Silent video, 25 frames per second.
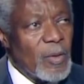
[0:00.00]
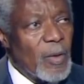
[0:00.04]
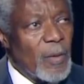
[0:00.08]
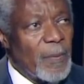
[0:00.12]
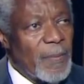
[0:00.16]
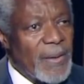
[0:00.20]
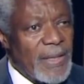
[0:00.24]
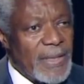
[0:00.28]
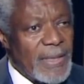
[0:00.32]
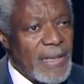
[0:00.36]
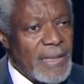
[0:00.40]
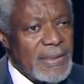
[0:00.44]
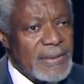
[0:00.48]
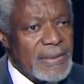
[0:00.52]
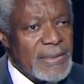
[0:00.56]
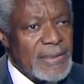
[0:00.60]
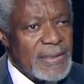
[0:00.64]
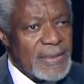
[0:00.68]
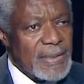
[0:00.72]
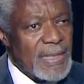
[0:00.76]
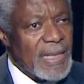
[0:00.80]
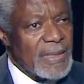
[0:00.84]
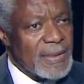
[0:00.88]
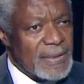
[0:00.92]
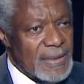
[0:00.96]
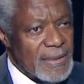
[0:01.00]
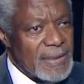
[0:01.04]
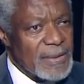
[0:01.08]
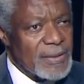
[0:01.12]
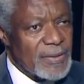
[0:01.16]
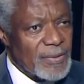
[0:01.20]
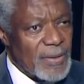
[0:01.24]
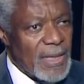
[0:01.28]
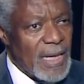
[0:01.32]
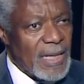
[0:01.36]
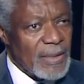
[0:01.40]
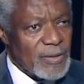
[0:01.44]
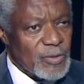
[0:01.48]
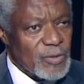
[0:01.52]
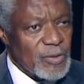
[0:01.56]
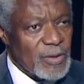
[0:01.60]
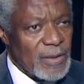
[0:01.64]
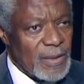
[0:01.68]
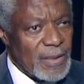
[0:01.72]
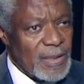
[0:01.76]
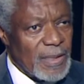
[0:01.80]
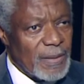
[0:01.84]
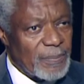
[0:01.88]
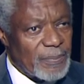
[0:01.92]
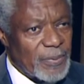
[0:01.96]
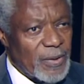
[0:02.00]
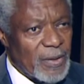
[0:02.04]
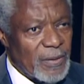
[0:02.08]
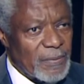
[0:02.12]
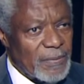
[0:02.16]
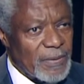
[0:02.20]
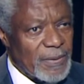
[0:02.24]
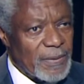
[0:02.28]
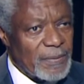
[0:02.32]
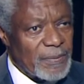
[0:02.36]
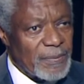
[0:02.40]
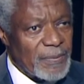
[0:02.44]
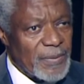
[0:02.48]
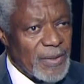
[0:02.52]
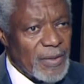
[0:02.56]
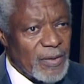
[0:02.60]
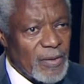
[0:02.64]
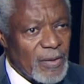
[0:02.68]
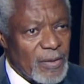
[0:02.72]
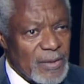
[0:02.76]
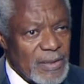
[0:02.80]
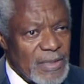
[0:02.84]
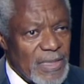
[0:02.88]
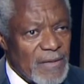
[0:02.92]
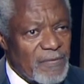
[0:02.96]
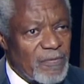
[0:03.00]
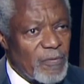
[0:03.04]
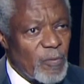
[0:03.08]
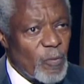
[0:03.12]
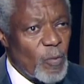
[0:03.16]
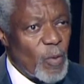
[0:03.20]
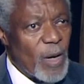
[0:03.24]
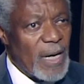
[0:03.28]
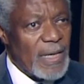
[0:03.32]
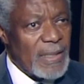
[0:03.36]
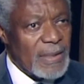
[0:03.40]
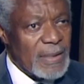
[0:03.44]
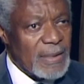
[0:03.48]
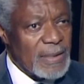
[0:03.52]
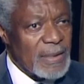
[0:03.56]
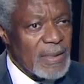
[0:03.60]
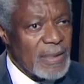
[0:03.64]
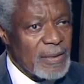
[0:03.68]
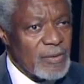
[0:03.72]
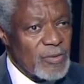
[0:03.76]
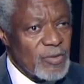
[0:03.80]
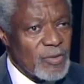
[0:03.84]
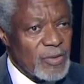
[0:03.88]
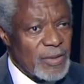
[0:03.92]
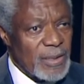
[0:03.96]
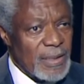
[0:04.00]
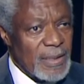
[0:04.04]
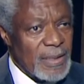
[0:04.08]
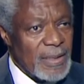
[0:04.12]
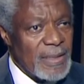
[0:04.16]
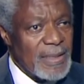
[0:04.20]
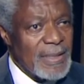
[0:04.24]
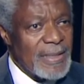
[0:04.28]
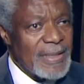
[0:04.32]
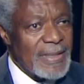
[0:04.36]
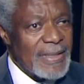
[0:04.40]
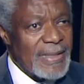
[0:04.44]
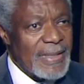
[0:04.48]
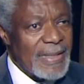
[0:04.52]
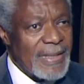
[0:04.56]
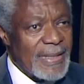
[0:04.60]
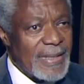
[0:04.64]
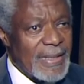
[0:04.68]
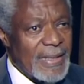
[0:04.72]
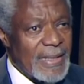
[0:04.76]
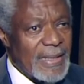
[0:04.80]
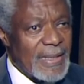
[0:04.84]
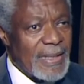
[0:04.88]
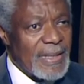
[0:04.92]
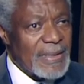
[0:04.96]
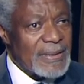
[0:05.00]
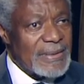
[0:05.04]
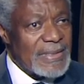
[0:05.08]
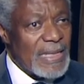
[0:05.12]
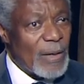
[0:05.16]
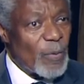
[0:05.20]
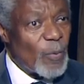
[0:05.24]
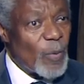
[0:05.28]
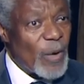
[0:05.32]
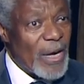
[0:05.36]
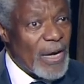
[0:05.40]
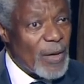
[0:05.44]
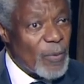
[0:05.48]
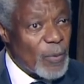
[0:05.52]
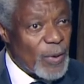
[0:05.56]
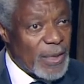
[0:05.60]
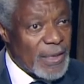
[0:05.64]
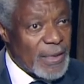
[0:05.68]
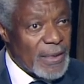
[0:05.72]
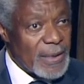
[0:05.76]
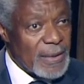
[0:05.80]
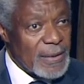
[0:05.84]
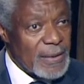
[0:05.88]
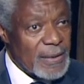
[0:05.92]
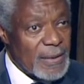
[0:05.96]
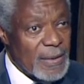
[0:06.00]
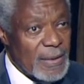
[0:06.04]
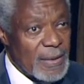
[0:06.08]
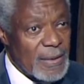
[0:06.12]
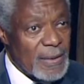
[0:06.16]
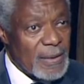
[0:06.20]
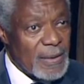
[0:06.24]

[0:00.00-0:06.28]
No, but that is actually the problem, because if one country gets away with it,